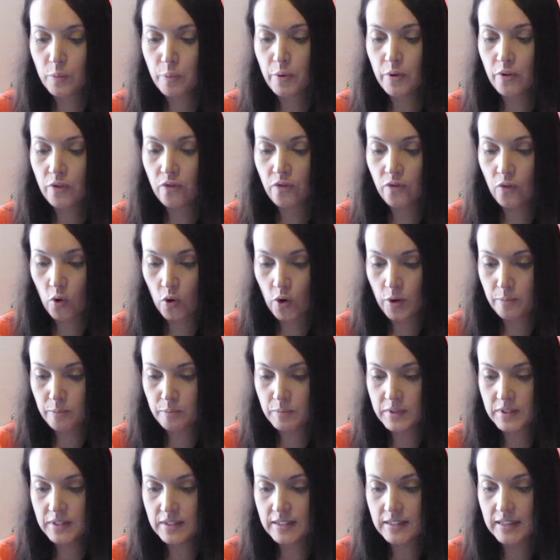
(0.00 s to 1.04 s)

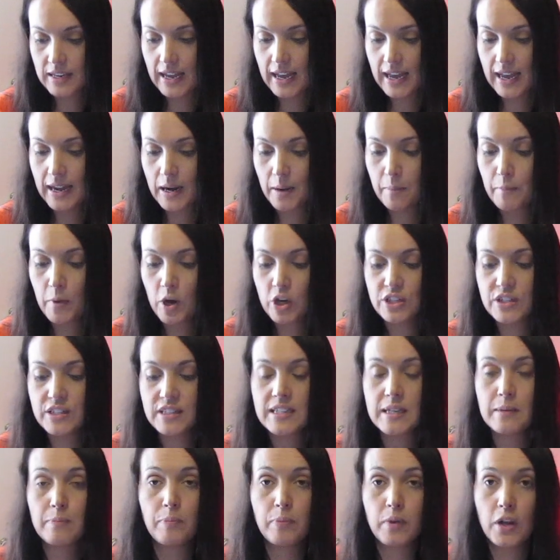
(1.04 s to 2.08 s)
performs an
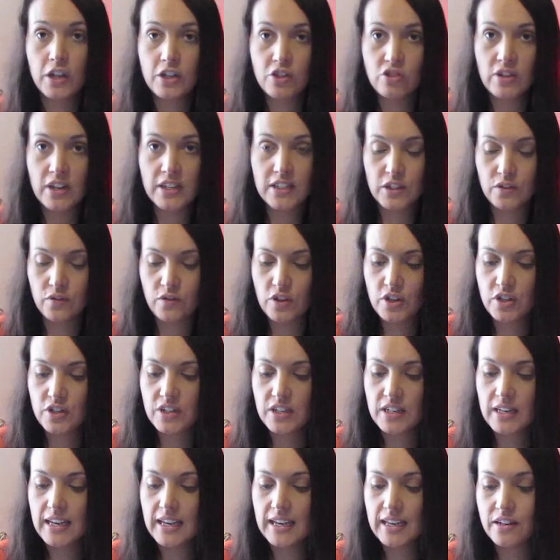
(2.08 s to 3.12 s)
emergency blood
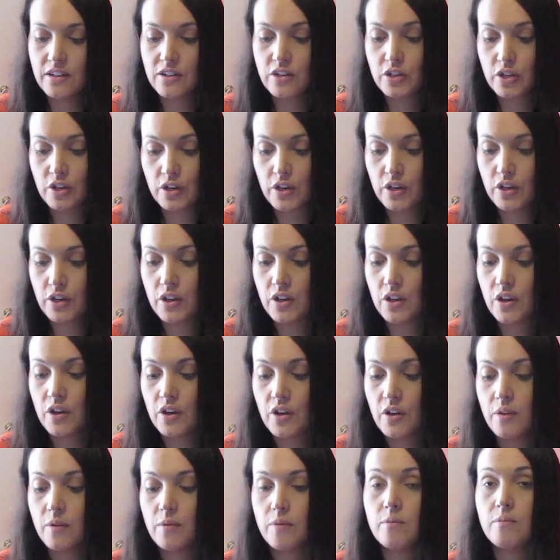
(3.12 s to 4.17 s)
transfusion into
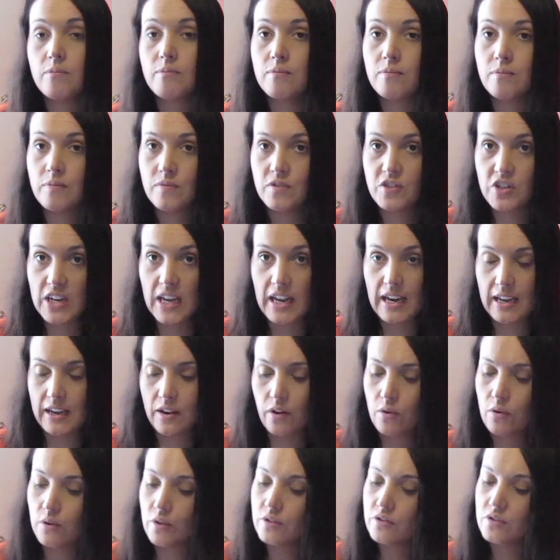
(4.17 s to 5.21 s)
Jenny
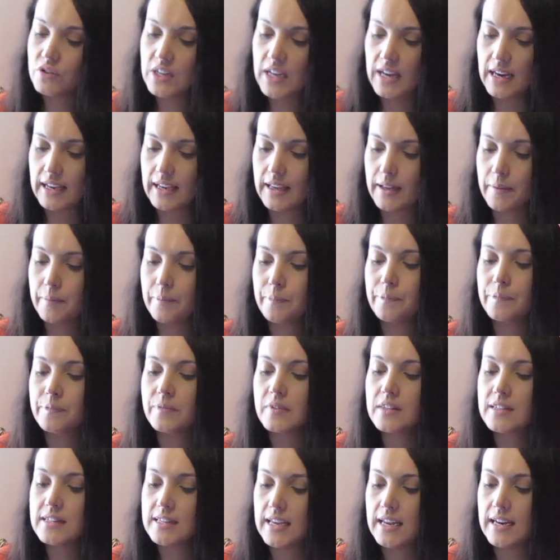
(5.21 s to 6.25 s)
or Jennika,
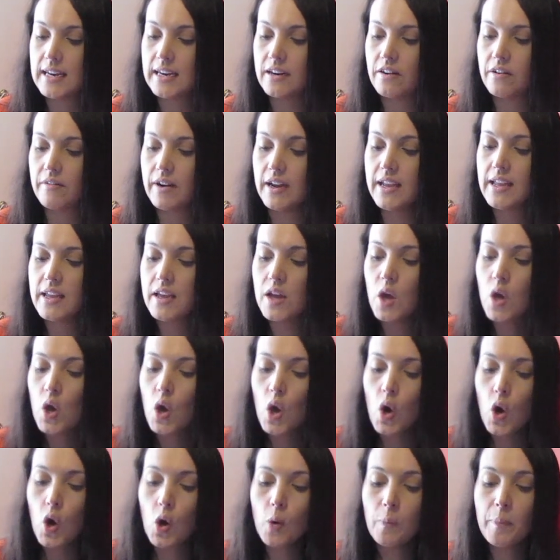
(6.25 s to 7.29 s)
saying here, right?
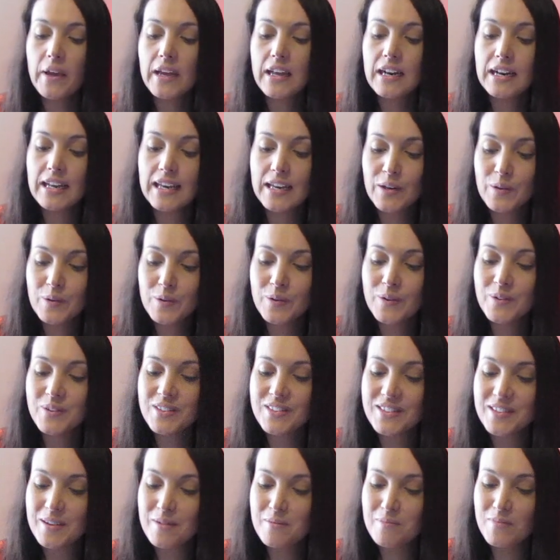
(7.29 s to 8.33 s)
Hoping
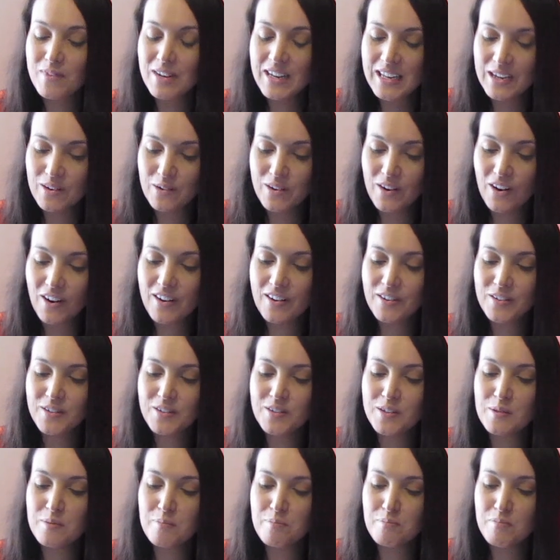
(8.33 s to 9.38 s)
Leo's,
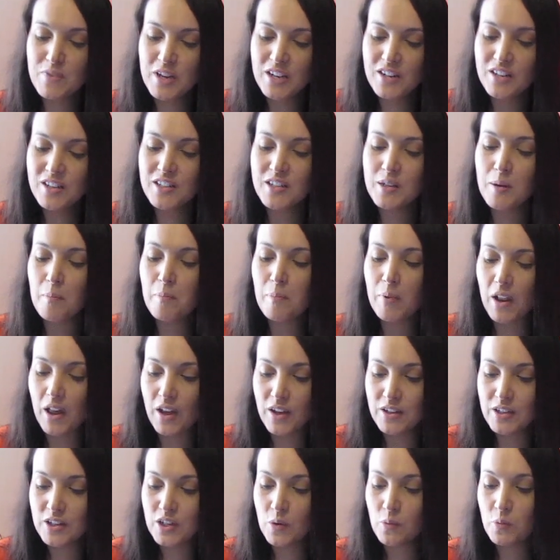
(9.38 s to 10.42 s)
Leonardo's mutant
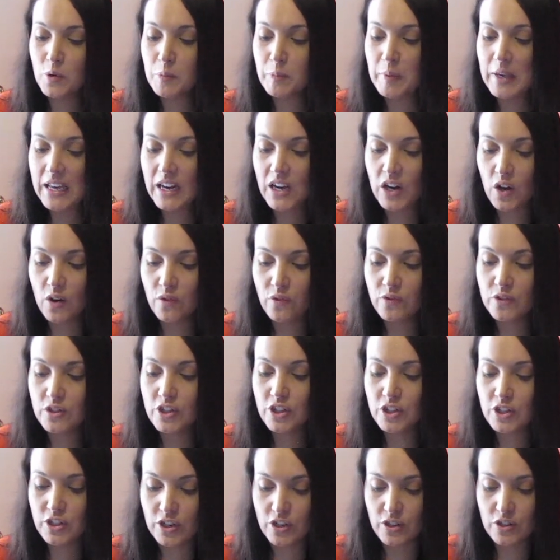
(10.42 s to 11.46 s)
blood would be enough
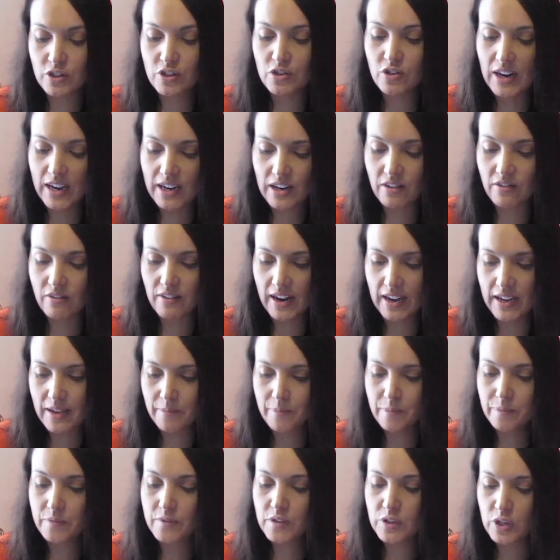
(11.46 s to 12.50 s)
to do the trick, right?
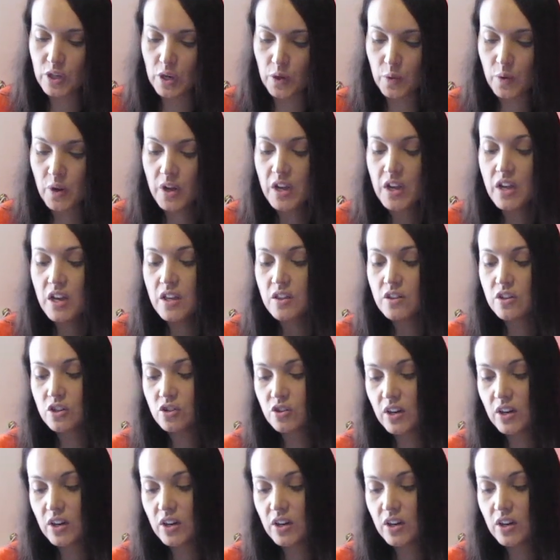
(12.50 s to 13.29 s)
So the